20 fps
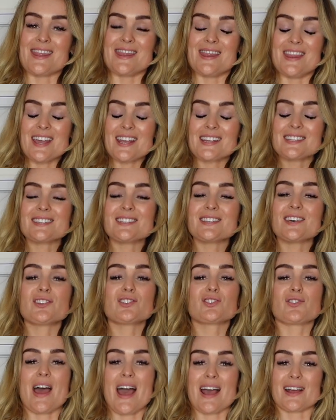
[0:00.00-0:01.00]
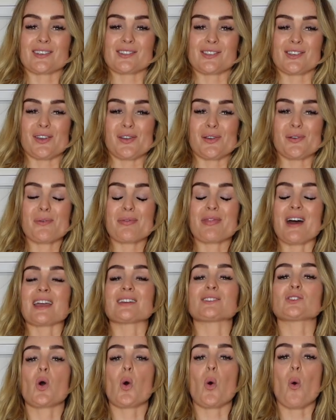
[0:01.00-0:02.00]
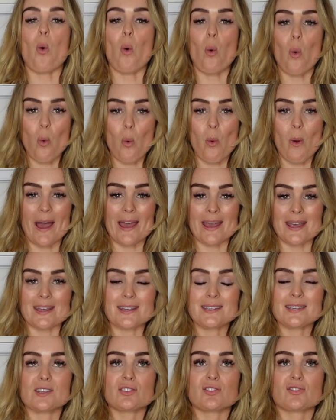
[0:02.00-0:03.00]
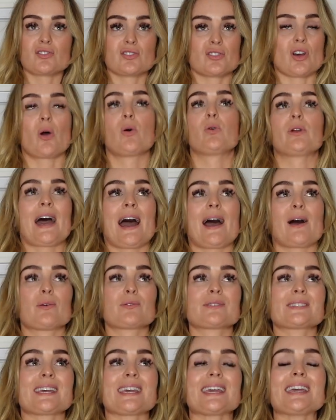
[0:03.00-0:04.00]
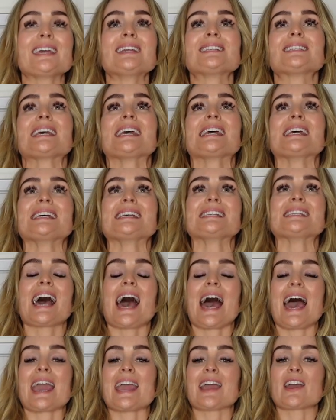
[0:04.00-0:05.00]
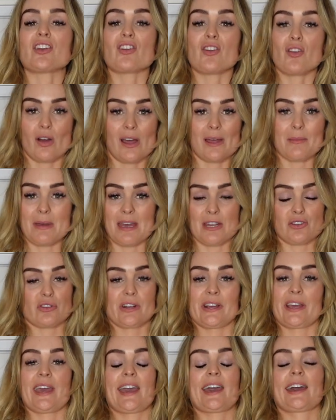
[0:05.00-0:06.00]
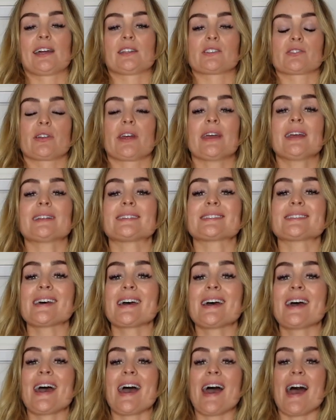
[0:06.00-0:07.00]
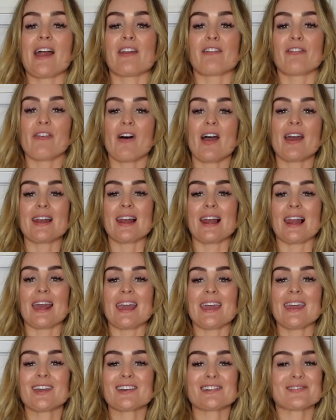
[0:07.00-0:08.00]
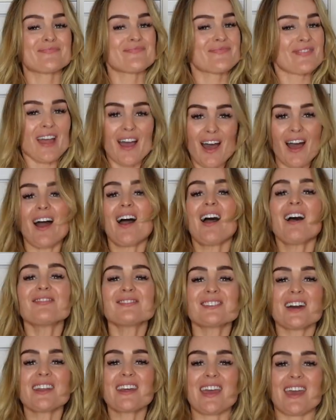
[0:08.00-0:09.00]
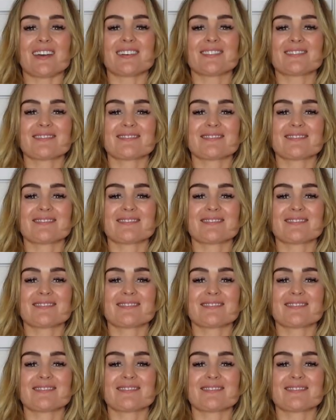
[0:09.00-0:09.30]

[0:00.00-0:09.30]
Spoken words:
This is the tracksuit that is always sold out. It is a nightmare trying to get your hands on it. And finally, I've done it.